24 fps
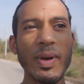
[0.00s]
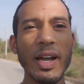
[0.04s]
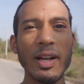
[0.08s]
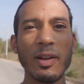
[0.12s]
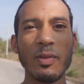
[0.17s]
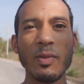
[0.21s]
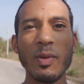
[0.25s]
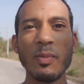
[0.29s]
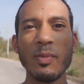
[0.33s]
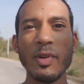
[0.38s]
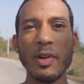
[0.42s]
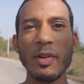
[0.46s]

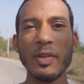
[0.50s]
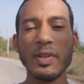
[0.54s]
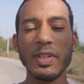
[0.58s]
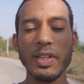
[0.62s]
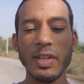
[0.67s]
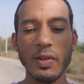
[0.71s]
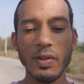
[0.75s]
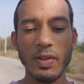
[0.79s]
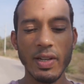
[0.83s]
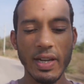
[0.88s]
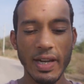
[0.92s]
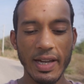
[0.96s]
Back when we were in the
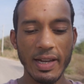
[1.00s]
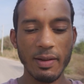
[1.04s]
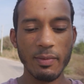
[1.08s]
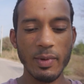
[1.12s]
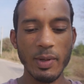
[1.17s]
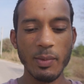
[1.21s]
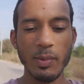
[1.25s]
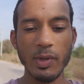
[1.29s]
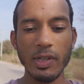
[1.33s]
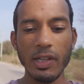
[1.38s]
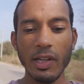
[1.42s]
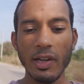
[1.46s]
U K,
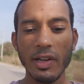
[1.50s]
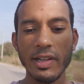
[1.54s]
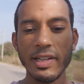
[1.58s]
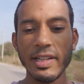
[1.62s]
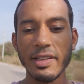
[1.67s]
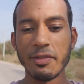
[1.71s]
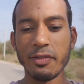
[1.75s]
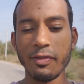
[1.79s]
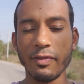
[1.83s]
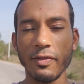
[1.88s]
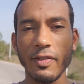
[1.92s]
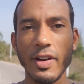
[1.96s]
we were
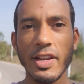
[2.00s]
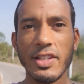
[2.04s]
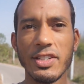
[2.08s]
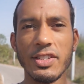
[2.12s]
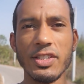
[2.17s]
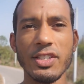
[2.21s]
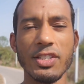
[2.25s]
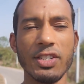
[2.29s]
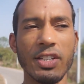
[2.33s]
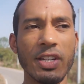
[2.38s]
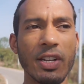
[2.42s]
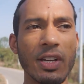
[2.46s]
learning
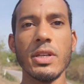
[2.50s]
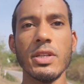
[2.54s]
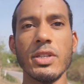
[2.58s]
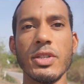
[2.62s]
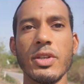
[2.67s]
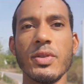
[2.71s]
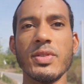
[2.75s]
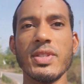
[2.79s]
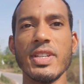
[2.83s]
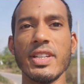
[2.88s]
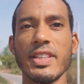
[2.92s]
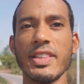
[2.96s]
French
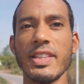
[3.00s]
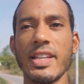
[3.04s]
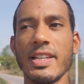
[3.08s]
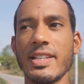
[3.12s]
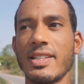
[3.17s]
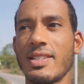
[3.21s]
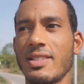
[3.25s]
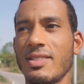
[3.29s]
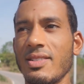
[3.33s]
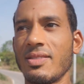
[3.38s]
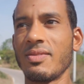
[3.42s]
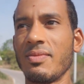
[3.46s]
using
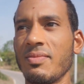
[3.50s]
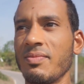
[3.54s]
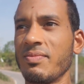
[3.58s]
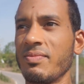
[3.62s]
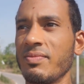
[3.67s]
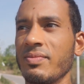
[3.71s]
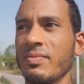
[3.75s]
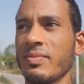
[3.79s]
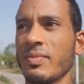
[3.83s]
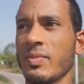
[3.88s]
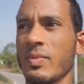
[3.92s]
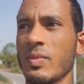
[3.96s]
this...
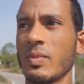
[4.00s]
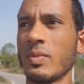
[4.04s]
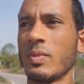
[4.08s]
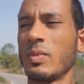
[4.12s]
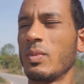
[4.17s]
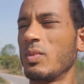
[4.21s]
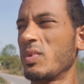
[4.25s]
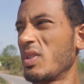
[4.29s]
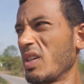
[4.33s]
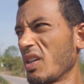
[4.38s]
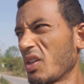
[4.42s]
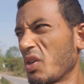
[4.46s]

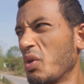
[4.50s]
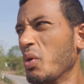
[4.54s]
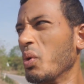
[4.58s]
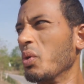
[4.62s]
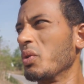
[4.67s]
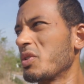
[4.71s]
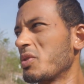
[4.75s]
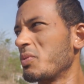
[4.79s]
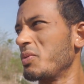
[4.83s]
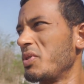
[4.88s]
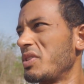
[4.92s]
Is it a course?